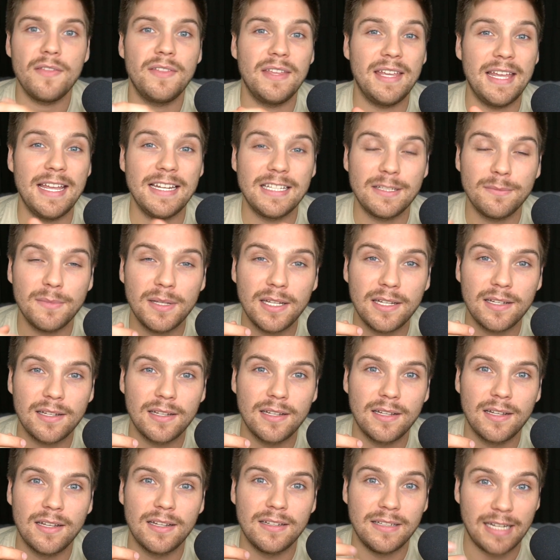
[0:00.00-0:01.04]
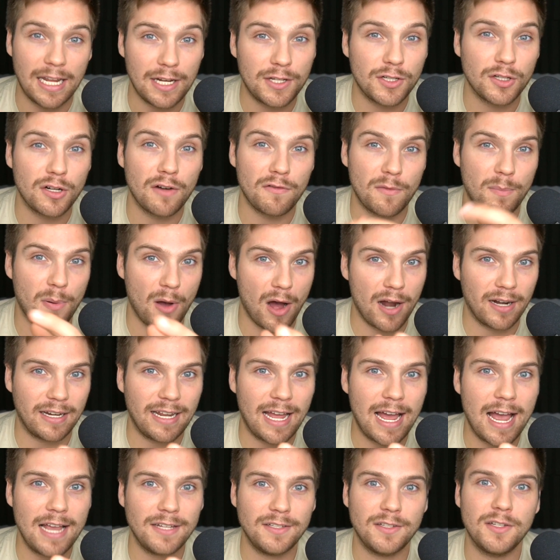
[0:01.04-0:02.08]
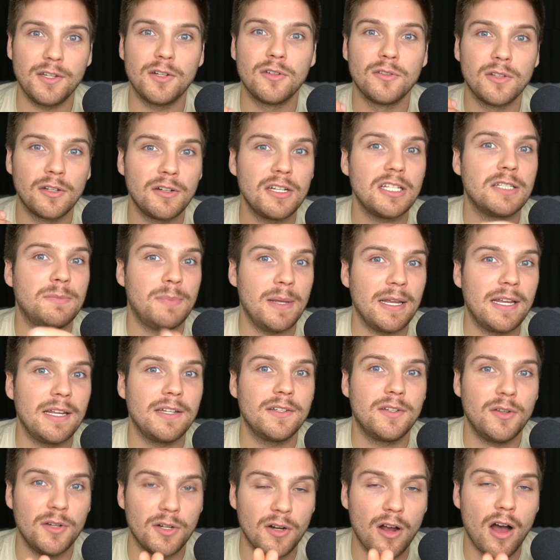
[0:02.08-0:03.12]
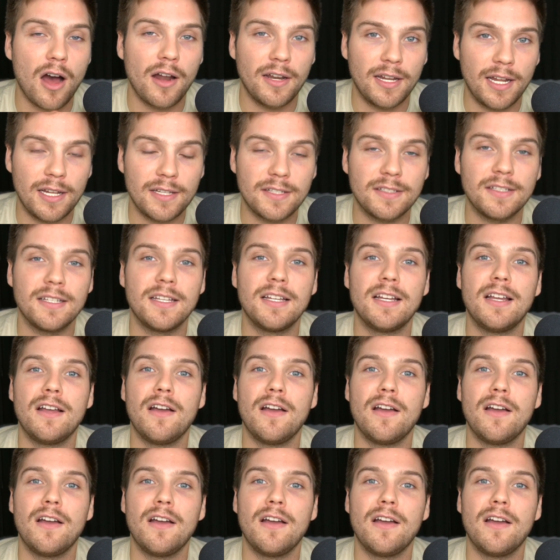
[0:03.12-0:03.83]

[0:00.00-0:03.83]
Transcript: The intimate nature of a podcast, you're literally speaking to your audience